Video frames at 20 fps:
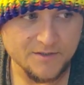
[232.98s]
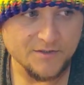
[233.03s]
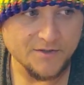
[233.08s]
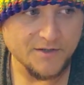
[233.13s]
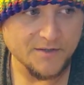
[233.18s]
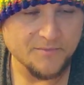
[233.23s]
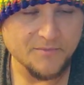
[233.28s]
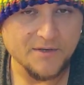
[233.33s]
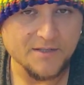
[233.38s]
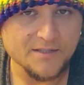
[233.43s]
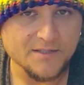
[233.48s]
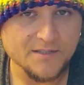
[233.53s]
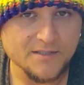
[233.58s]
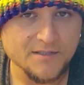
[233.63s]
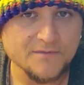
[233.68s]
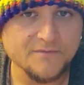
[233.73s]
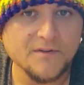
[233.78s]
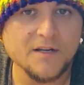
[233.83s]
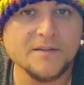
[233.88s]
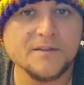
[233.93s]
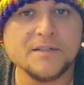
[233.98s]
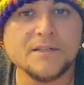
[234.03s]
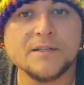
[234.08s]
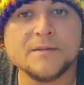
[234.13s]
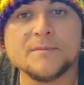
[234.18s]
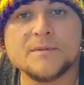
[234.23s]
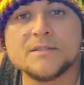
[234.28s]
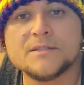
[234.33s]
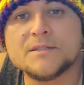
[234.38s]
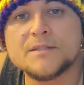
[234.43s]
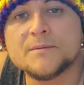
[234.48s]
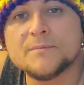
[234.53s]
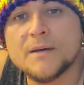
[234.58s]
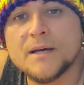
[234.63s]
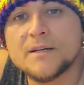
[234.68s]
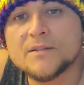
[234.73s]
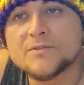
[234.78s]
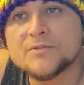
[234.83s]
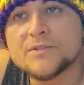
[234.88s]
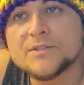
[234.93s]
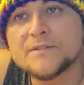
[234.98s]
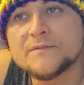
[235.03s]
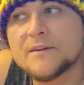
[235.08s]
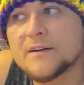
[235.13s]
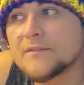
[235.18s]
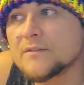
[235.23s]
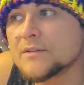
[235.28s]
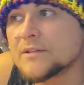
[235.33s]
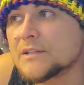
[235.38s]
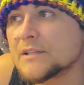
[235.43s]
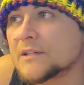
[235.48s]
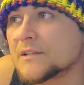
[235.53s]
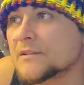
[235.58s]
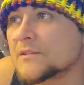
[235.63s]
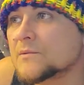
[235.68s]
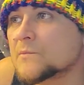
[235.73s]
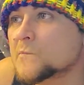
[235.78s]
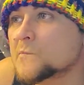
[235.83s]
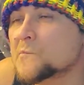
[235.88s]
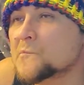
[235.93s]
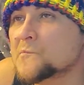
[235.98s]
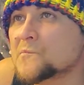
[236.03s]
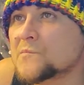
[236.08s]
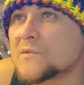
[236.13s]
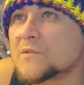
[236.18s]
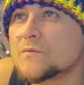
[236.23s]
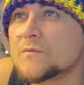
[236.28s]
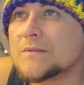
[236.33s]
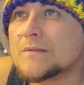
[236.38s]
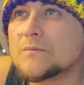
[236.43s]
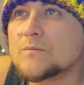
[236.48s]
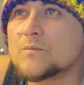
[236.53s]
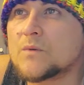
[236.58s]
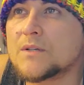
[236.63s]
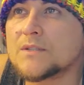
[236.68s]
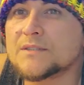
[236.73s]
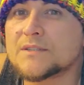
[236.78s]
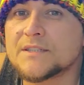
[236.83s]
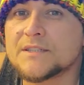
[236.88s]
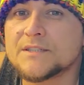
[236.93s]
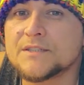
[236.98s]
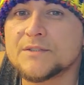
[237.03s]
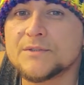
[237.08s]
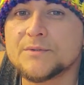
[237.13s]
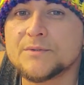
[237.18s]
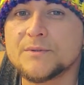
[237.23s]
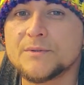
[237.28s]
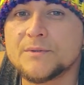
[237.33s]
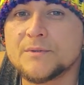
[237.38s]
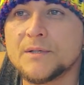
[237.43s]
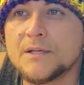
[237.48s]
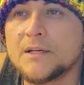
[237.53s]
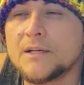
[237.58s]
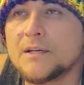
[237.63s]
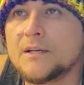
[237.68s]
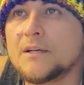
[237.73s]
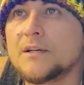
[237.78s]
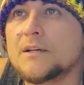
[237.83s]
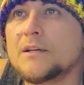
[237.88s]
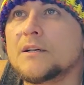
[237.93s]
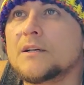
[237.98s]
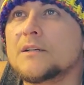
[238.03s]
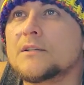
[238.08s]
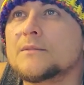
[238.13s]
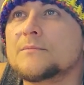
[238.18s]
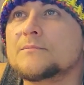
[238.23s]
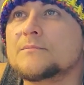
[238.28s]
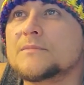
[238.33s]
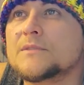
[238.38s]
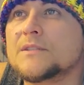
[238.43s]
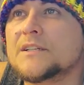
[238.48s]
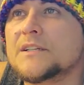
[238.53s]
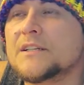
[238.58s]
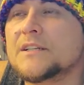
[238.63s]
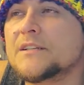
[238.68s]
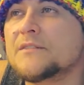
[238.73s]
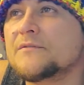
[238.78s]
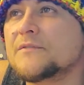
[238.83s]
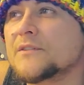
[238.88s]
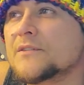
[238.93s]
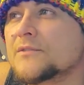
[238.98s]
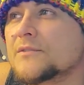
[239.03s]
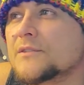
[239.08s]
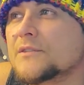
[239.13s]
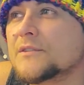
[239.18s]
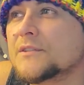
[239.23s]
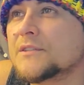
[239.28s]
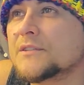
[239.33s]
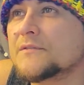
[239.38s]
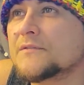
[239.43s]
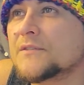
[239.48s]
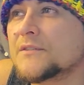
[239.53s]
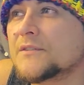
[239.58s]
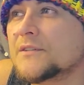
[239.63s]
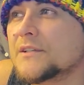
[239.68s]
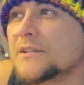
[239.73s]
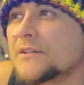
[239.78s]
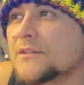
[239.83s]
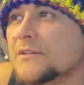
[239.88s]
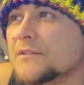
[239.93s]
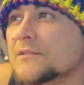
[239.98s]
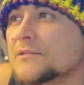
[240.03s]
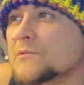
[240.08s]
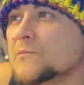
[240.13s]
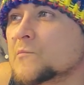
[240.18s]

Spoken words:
try to press and find the limits and the boundaries of everything, of what one can do in any field. In this field here,